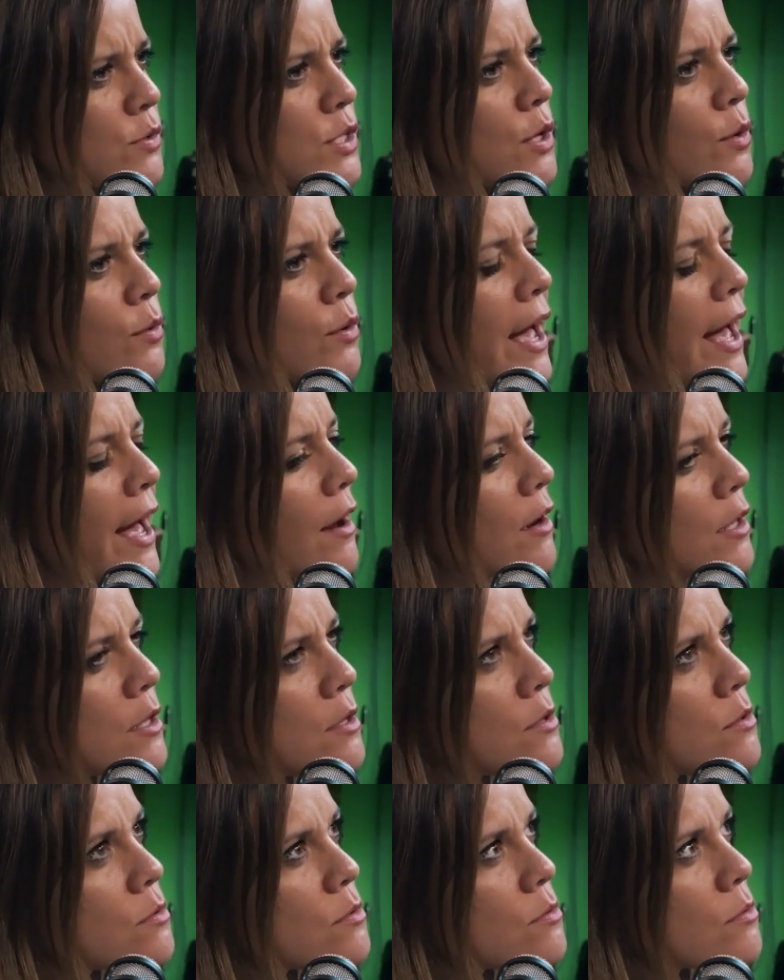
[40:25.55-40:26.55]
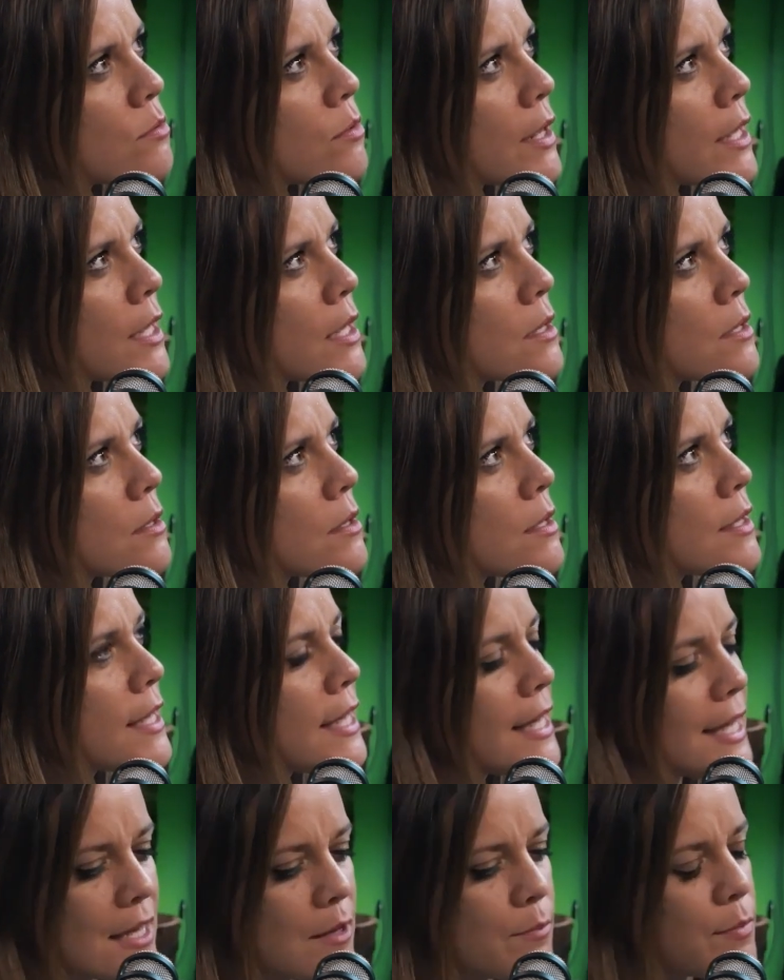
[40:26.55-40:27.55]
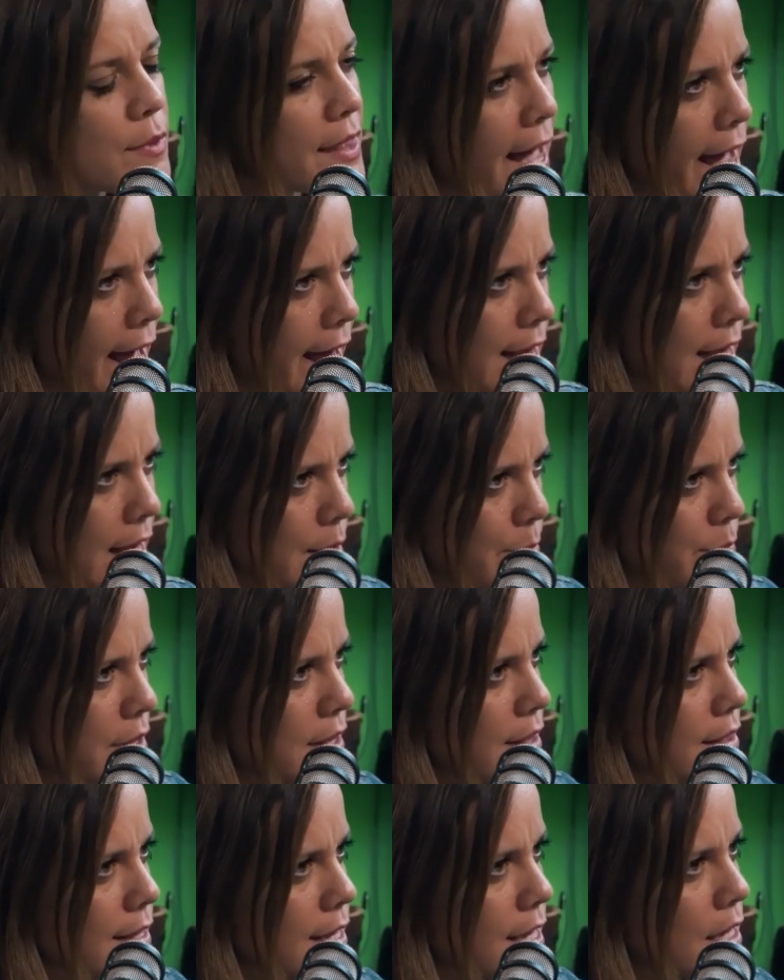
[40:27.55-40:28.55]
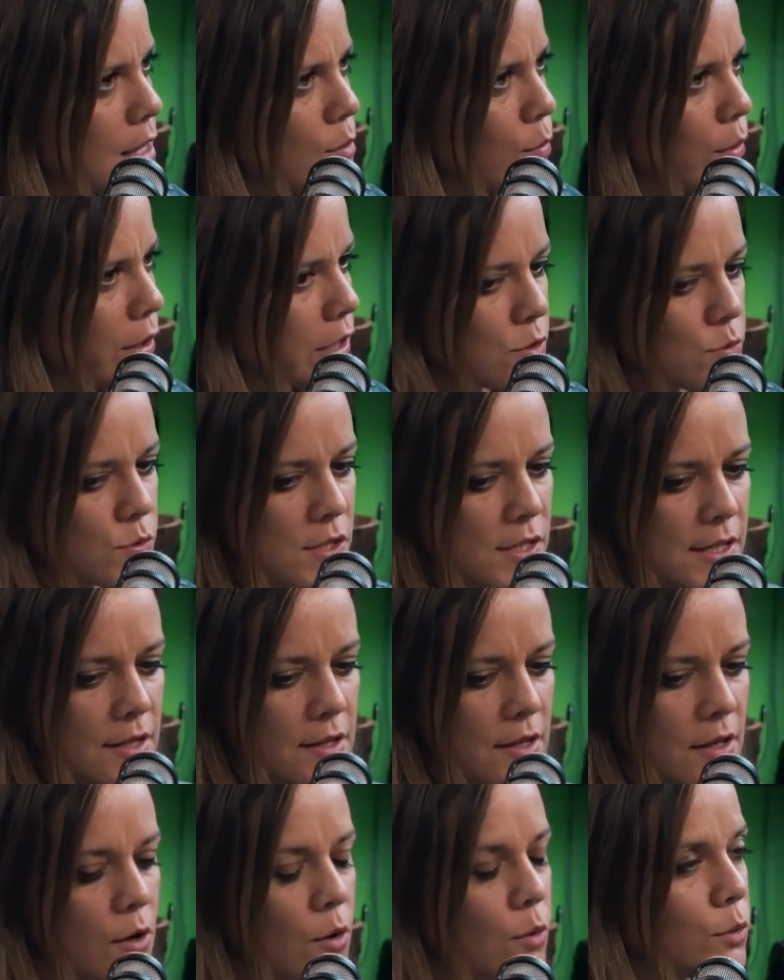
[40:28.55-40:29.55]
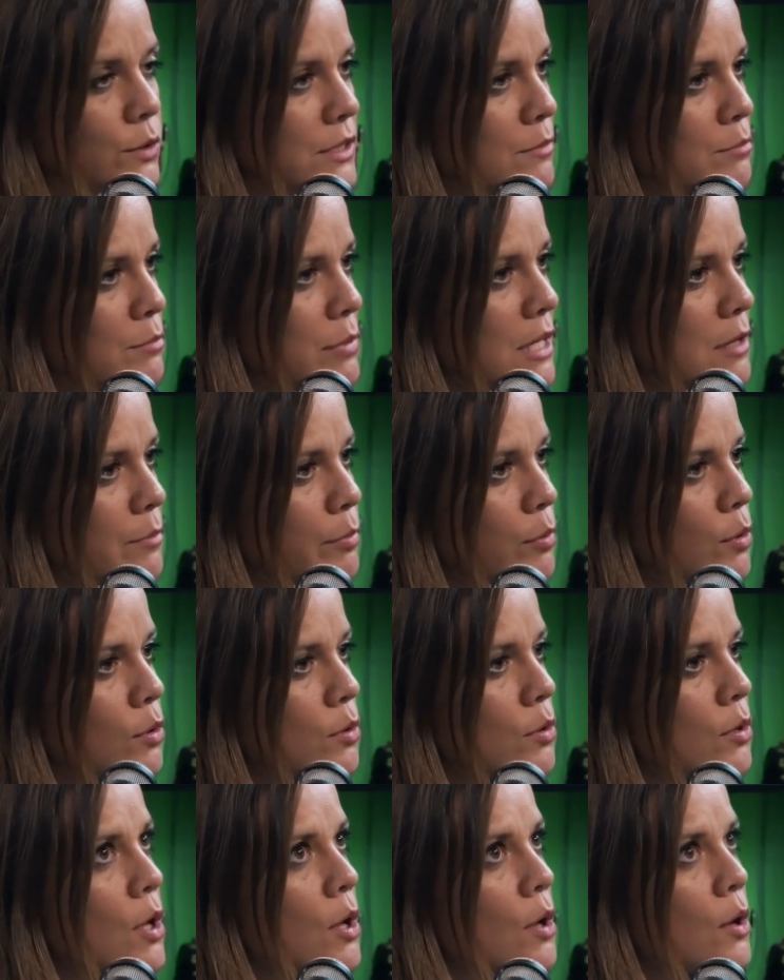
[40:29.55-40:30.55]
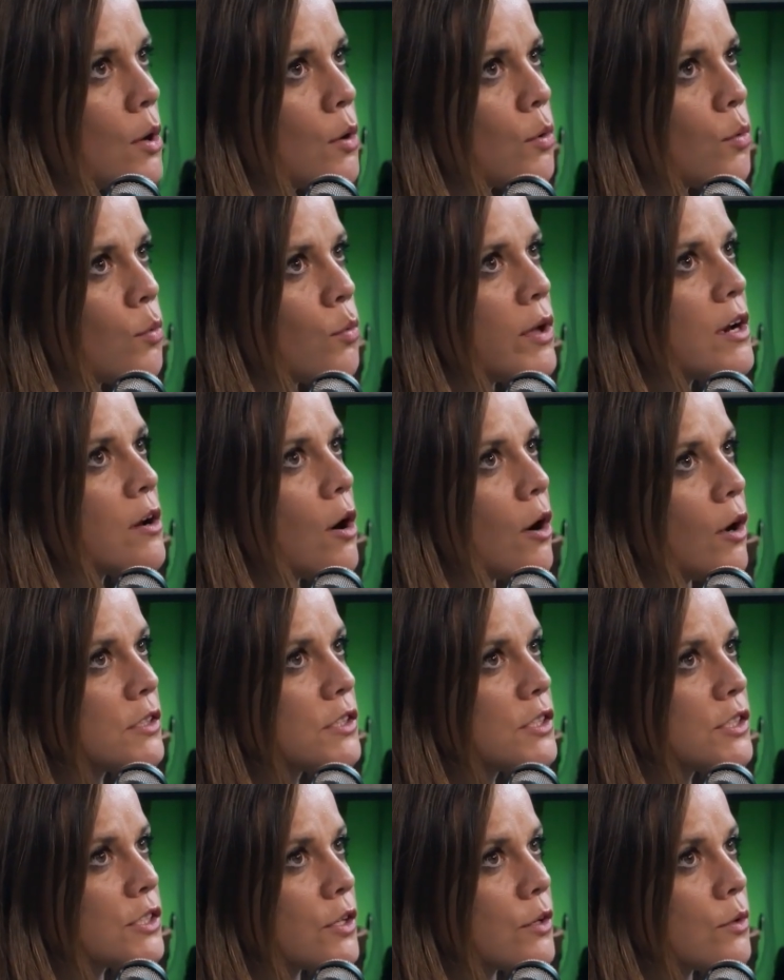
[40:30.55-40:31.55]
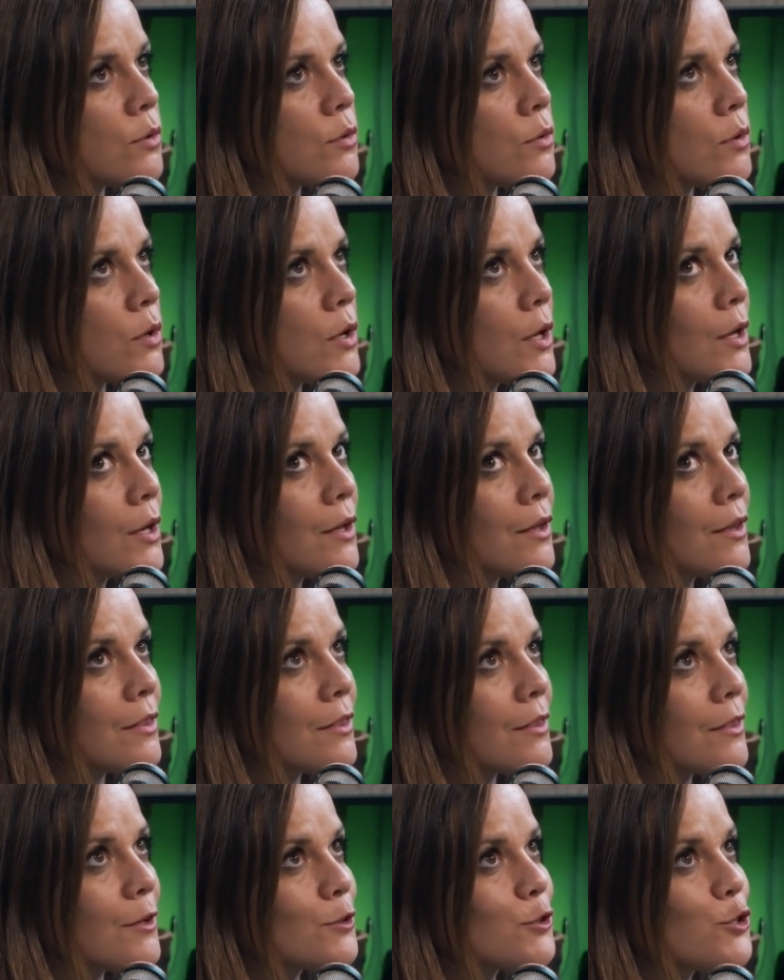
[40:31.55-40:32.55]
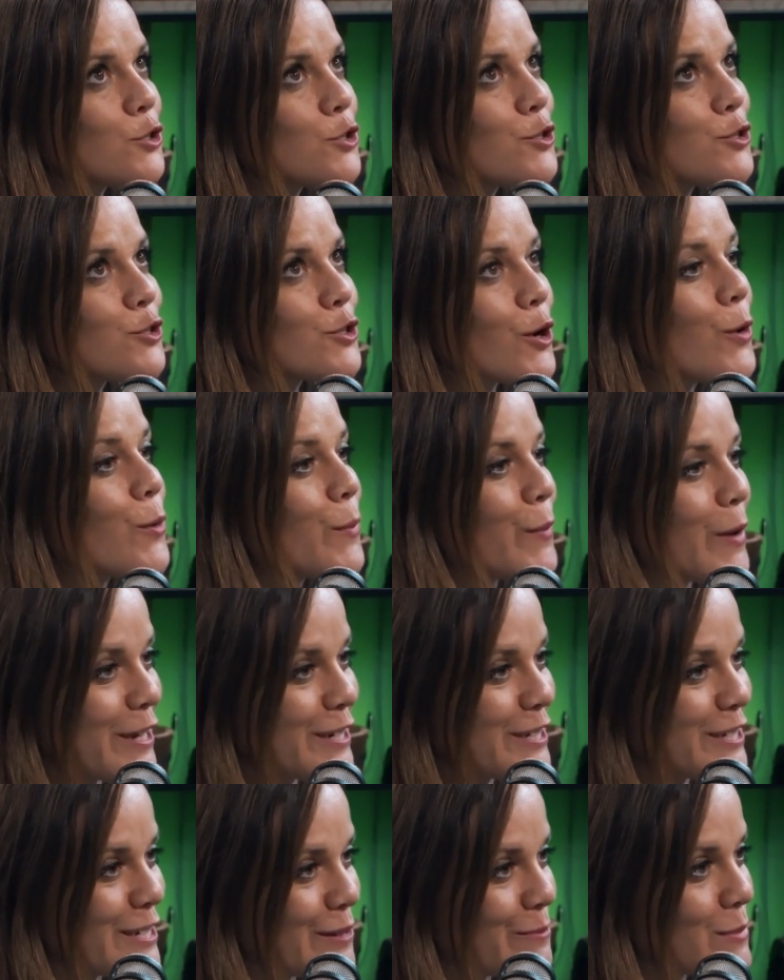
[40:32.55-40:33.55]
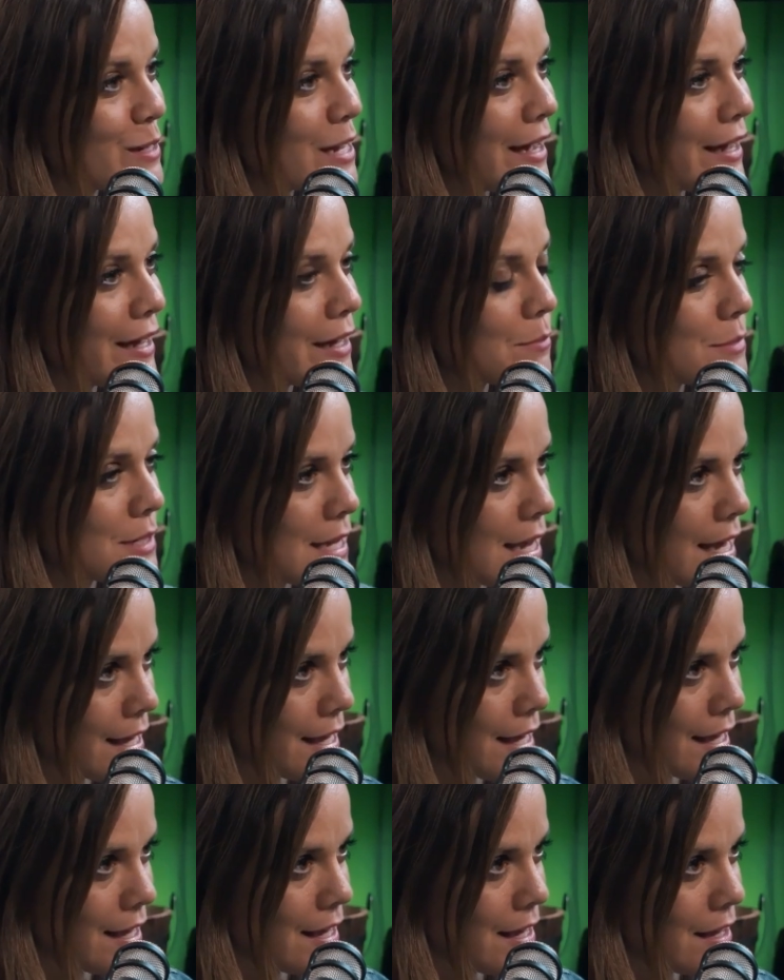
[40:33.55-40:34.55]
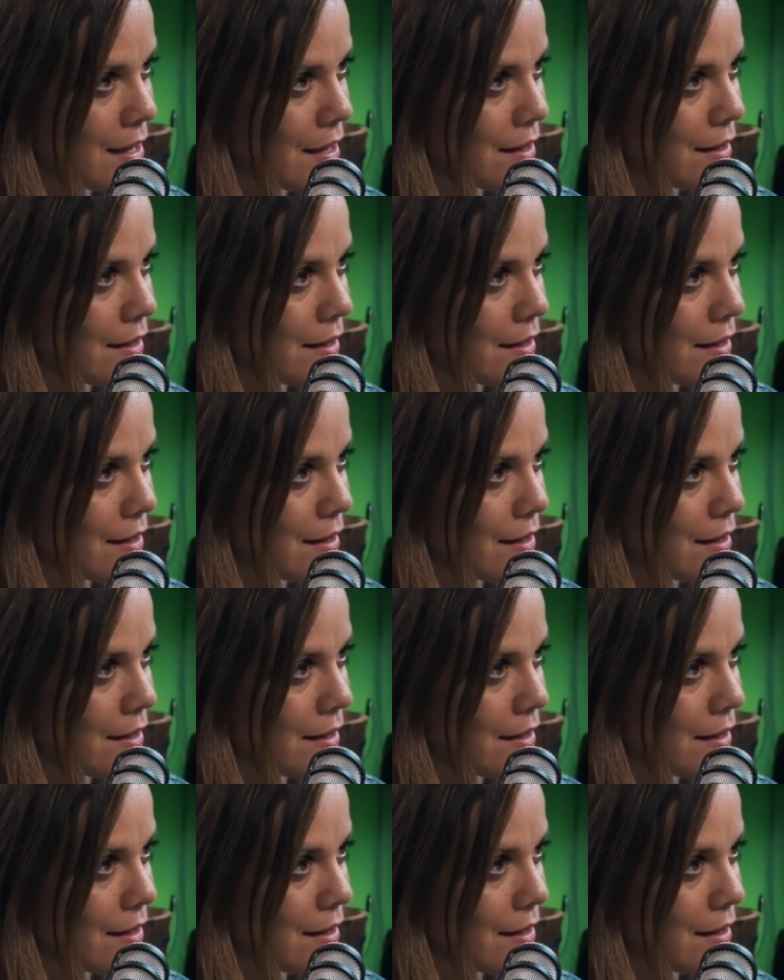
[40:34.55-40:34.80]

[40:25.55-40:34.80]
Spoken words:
so how do you like keep that empathy where you see the gold in people when also there's so much sometimes that can get,